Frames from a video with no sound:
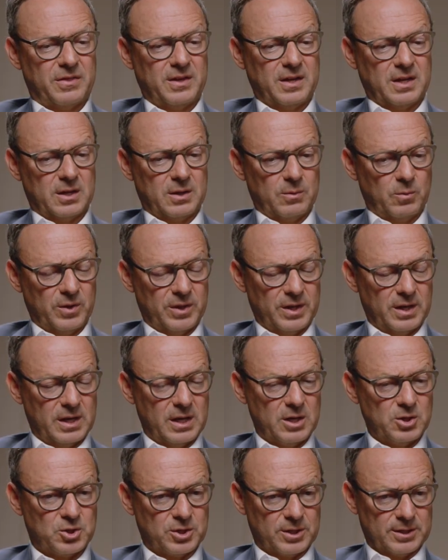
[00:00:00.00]
think within
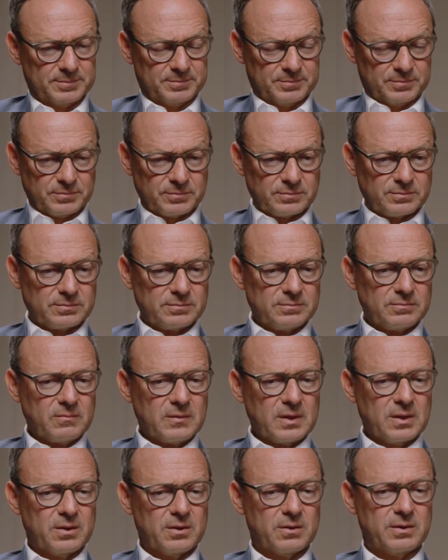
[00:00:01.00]
Asia,
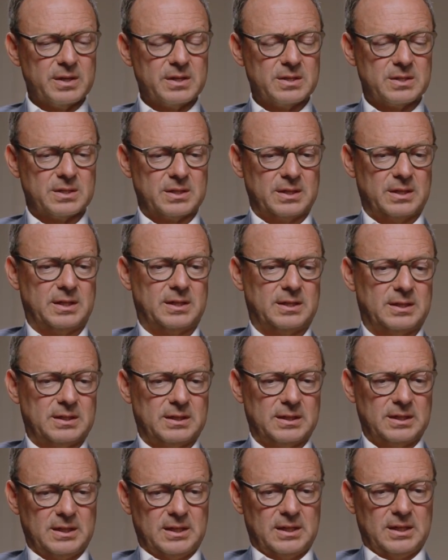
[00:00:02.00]
there is,
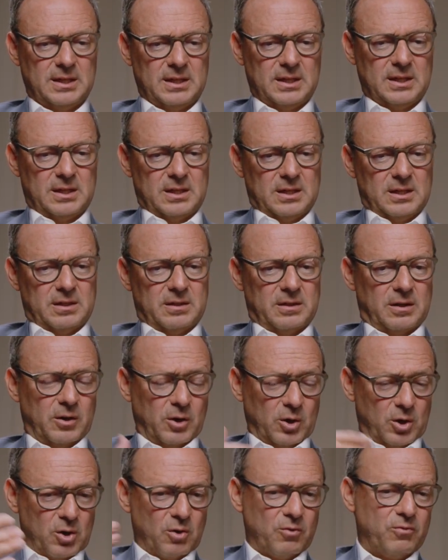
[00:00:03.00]
on
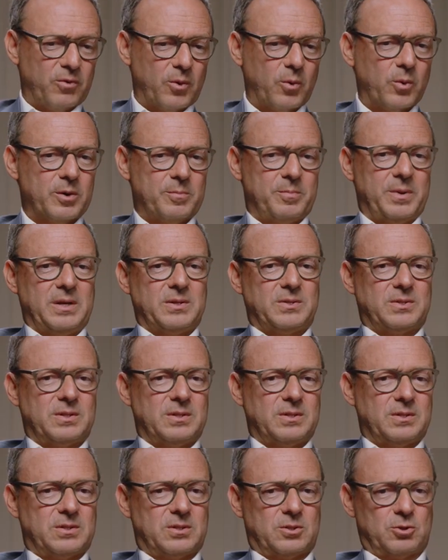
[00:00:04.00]
a go-forward
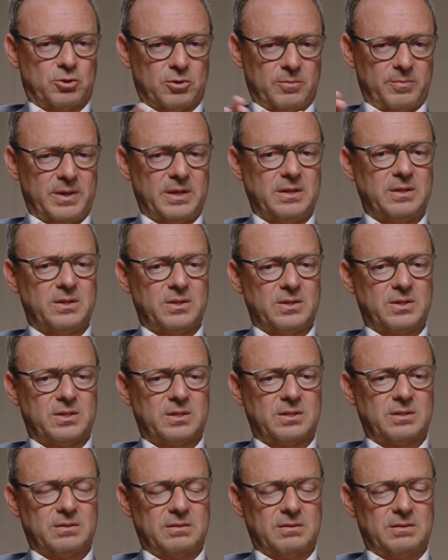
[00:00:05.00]
basis,
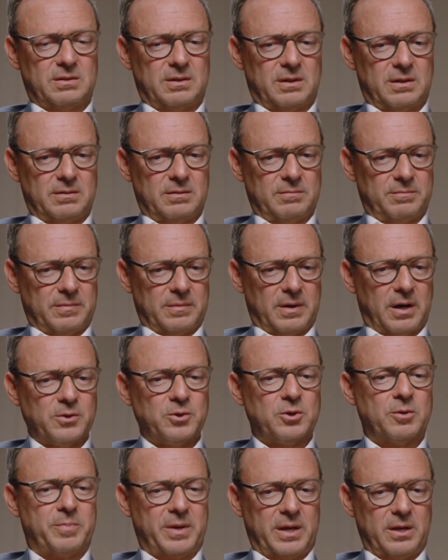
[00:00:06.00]
tremendous
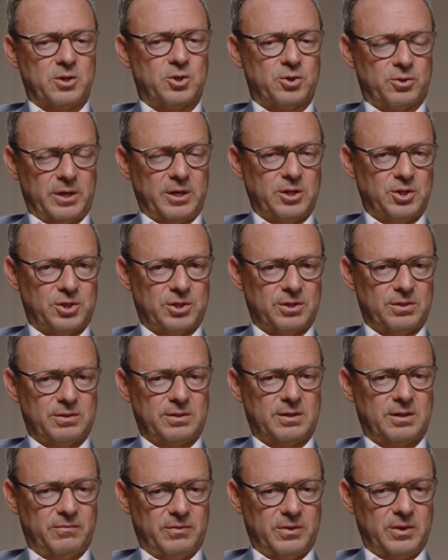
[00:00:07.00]
underpenetration
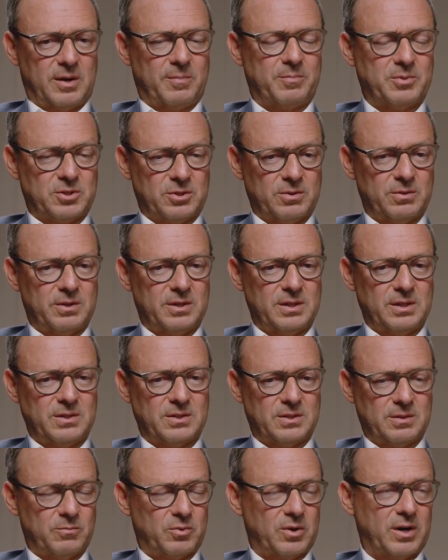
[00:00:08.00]
of the
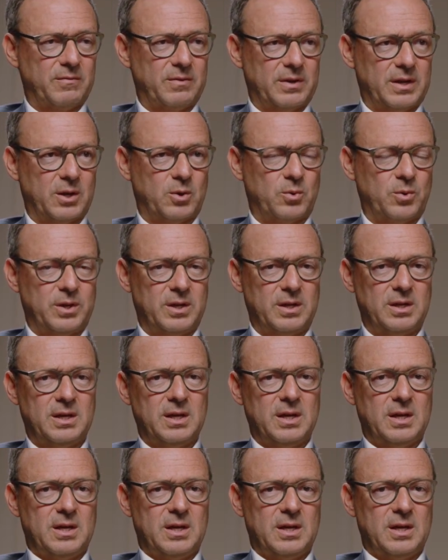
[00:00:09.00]
opportunities in private equity